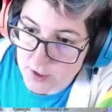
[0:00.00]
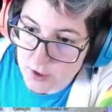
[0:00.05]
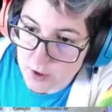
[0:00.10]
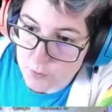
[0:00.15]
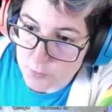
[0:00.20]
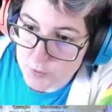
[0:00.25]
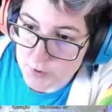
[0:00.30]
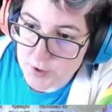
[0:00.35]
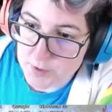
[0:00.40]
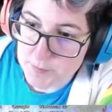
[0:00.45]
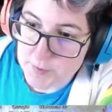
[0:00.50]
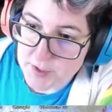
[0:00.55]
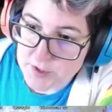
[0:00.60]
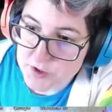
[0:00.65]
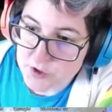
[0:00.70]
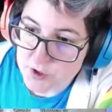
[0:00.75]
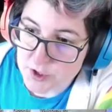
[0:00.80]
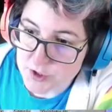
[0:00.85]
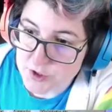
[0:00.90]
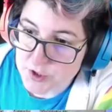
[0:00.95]
Will there be
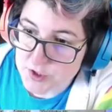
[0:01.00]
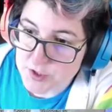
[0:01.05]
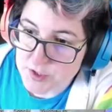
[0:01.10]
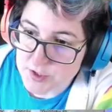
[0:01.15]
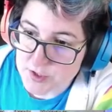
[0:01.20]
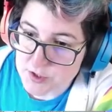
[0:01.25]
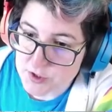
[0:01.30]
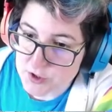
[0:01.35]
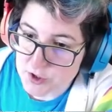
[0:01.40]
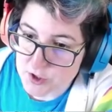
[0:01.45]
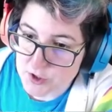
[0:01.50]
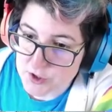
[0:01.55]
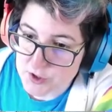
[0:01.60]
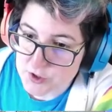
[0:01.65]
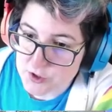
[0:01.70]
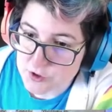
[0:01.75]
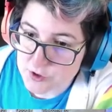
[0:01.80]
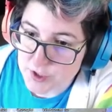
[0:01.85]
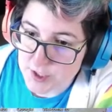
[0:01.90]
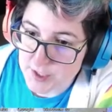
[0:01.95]
instructions at the start of the
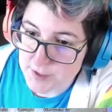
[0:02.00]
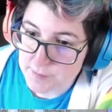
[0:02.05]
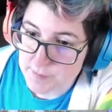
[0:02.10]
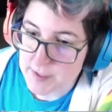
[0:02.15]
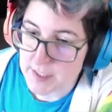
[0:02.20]
stream?